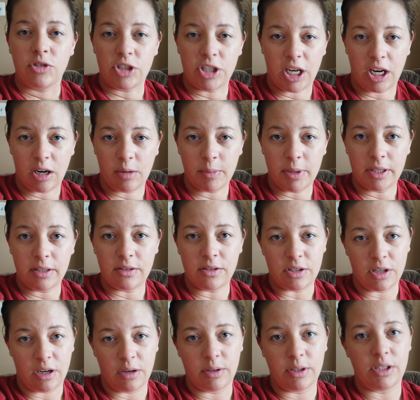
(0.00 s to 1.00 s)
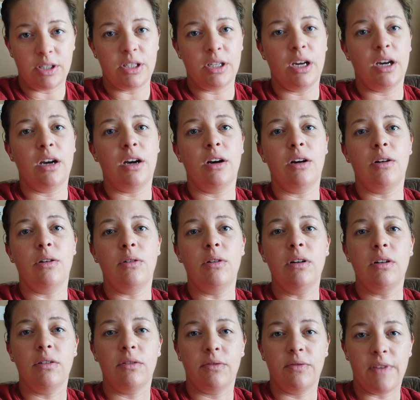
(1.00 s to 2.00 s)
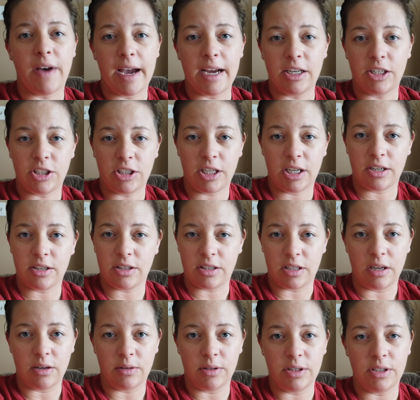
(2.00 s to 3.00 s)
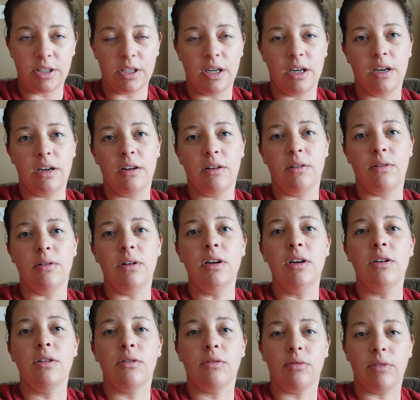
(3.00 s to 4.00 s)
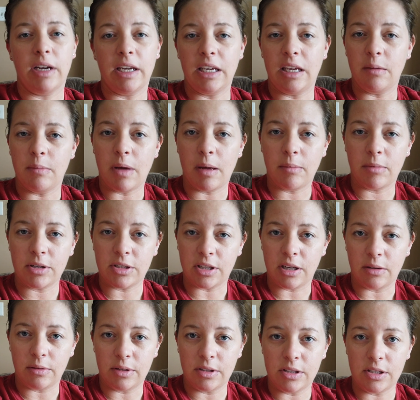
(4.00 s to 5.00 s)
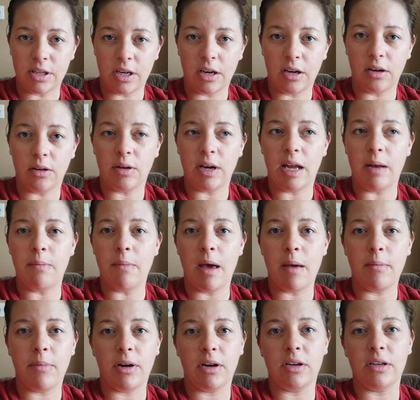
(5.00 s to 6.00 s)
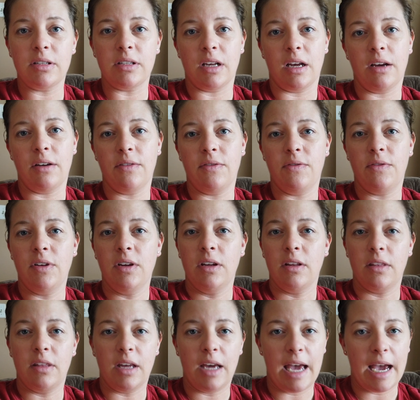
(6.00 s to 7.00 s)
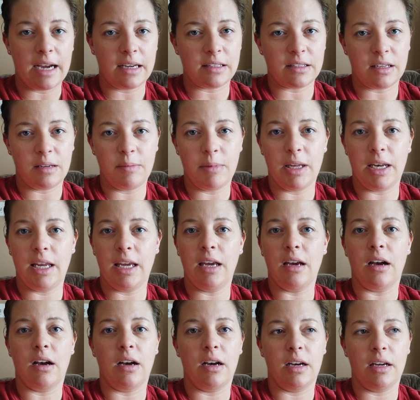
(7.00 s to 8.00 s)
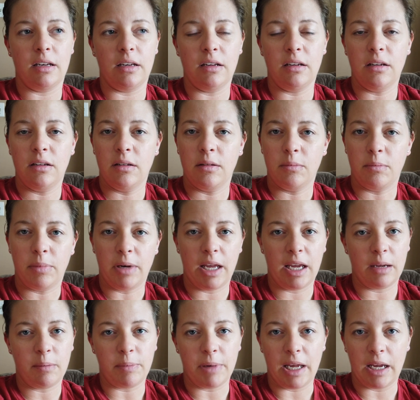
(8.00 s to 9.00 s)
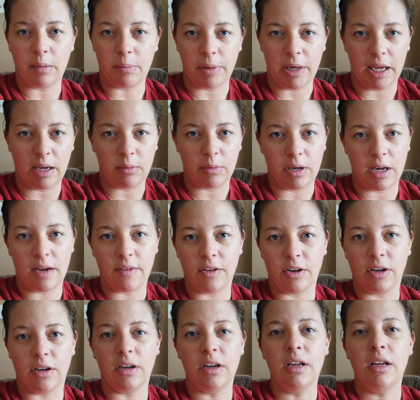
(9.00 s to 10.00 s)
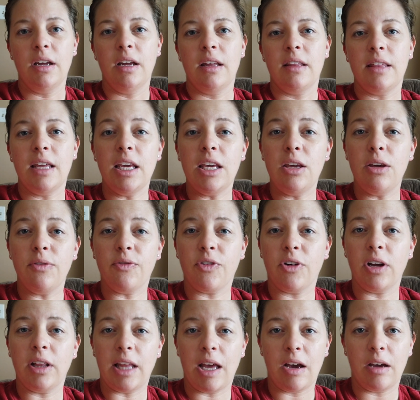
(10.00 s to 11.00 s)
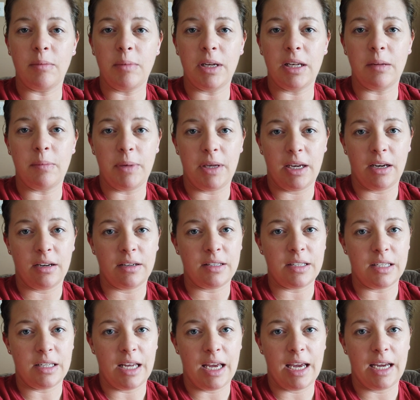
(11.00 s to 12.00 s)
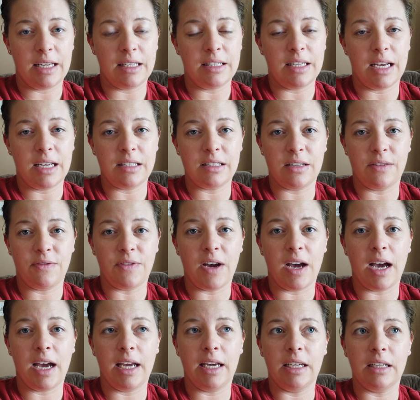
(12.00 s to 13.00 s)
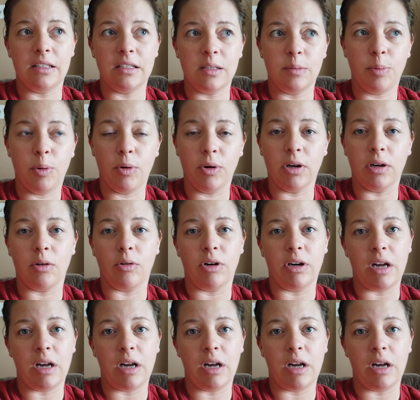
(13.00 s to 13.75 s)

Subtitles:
Chairman so-and-so, Vice Chair so-and-so, ranking member so-and-so, and members of the X committee on blank, blank, blank, whatever. Thank you for allowing me to be here today and testify in support